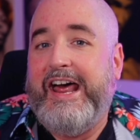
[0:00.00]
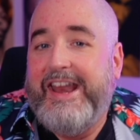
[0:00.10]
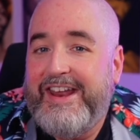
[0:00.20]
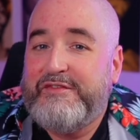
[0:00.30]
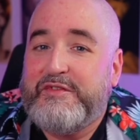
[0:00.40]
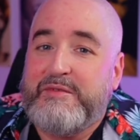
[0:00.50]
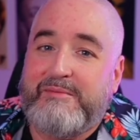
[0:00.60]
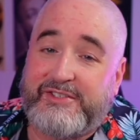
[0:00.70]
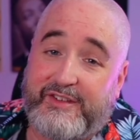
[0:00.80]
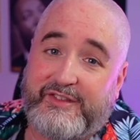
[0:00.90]
and everyone
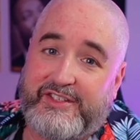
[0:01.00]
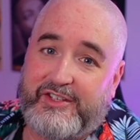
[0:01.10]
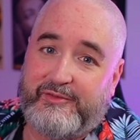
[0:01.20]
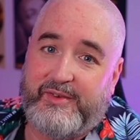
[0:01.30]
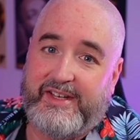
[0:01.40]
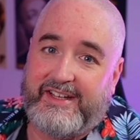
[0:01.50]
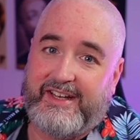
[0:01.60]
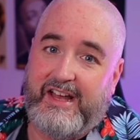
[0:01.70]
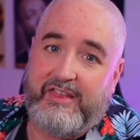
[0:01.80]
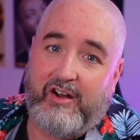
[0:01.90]
was after John Wick
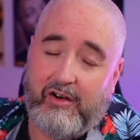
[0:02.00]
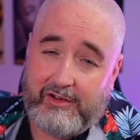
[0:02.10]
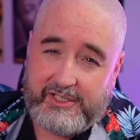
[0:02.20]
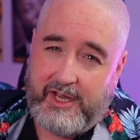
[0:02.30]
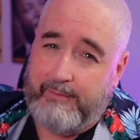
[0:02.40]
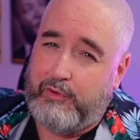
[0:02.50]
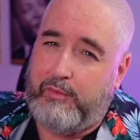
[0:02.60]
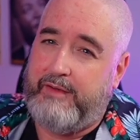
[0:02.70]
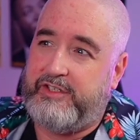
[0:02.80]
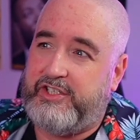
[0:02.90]
and the high table or
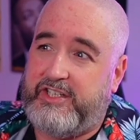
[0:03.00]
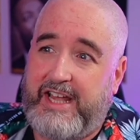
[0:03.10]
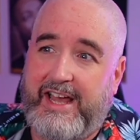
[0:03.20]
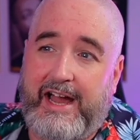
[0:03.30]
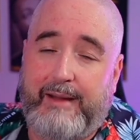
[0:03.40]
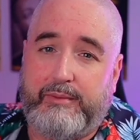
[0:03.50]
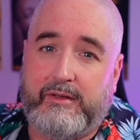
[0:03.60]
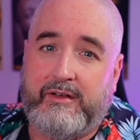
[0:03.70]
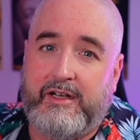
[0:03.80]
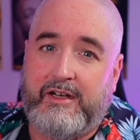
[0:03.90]
whatever just let it
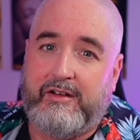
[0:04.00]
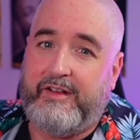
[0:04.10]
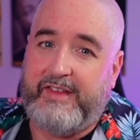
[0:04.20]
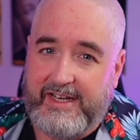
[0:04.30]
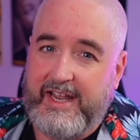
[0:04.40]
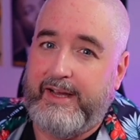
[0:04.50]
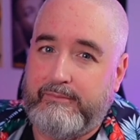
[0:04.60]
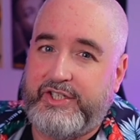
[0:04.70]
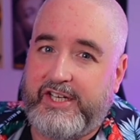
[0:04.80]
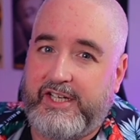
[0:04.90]
happen. Like they let him
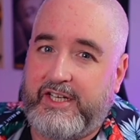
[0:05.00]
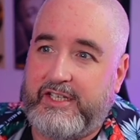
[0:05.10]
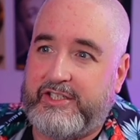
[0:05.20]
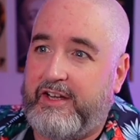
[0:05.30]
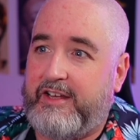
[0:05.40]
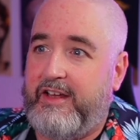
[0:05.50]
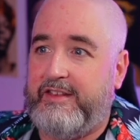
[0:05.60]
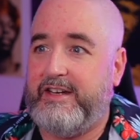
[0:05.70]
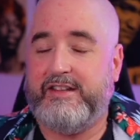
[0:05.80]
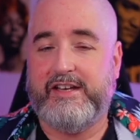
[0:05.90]
cheat and it's like and
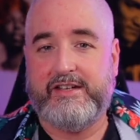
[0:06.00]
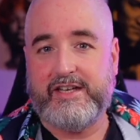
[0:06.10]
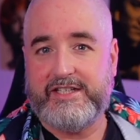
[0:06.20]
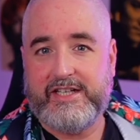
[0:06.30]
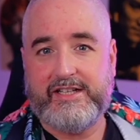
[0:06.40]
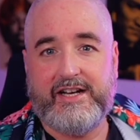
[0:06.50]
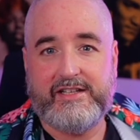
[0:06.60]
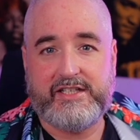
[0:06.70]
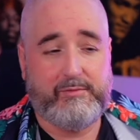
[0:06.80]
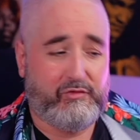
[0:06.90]
then at the end they sit down at
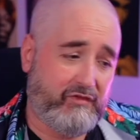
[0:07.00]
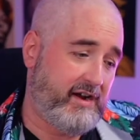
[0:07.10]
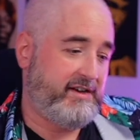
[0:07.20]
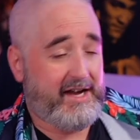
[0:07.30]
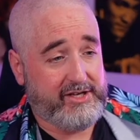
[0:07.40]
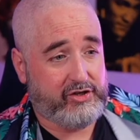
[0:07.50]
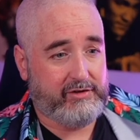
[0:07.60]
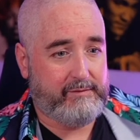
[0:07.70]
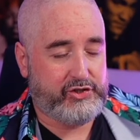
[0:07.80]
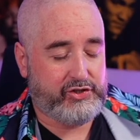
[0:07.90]
the table right now you're going
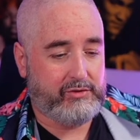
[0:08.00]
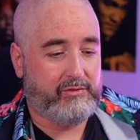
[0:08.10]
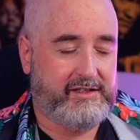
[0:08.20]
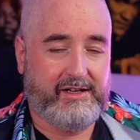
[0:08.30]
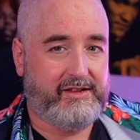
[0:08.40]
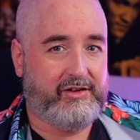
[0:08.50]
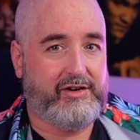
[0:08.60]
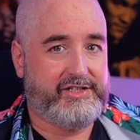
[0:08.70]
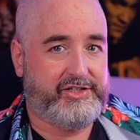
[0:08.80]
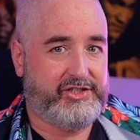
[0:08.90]
to have a duel. And you're like the
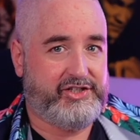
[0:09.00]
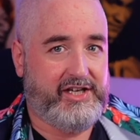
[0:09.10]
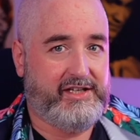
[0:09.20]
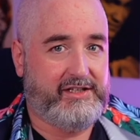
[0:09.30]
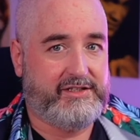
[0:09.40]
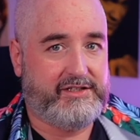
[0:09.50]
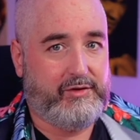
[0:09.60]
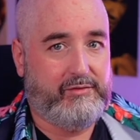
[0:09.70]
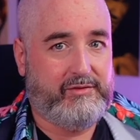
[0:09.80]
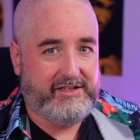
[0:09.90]
guy's just cheated
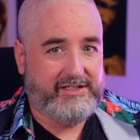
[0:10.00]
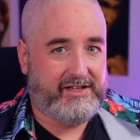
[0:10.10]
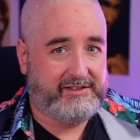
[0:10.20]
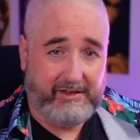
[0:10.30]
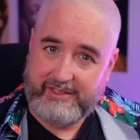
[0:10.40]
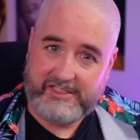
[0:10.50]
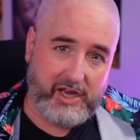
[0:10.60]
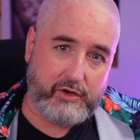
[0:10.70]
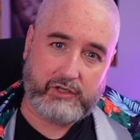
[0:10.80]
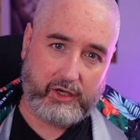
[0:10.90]
so this I don't there's
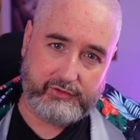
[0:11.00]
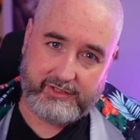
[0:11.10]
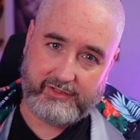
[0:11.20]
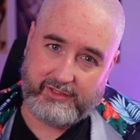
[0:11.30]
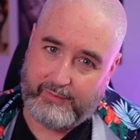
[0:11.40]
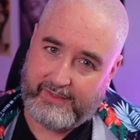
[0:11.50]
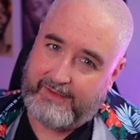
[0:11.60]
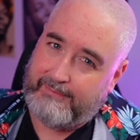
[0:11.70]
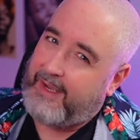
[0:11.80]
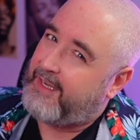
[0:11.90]
no code and honor when
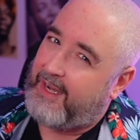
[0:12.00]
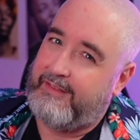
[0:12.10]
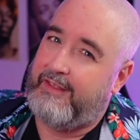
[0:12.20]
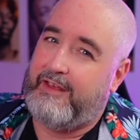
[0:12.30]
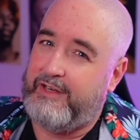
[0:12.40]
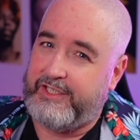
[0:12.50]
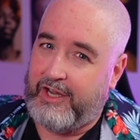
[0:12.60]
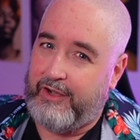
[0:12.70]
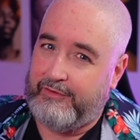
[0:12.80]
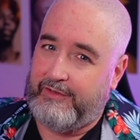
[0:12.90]
they make make out that there is
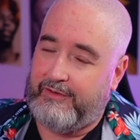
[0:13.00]
code and